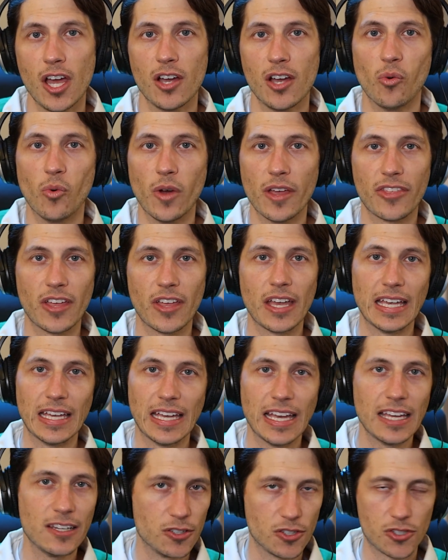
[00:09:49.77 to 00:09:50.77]
with a
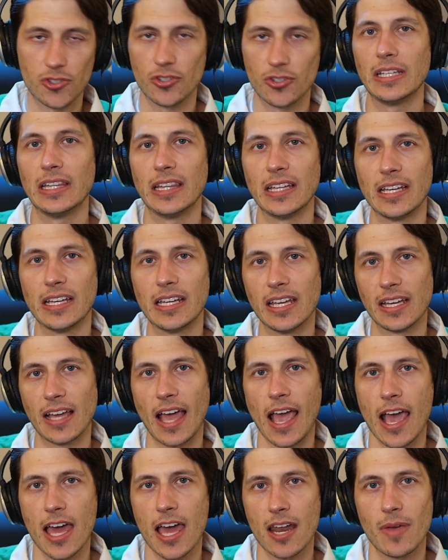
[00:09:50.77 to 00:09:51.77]
industry leading
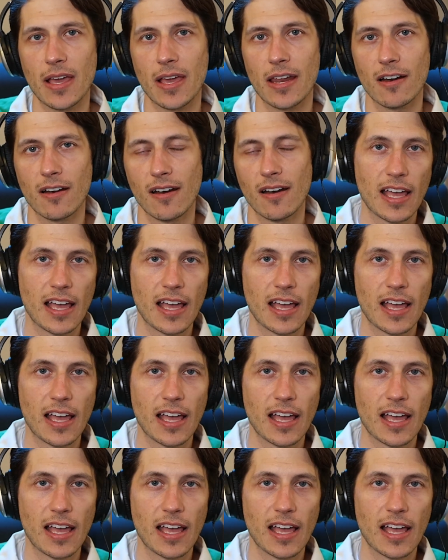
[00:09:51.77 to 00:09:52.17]
animator,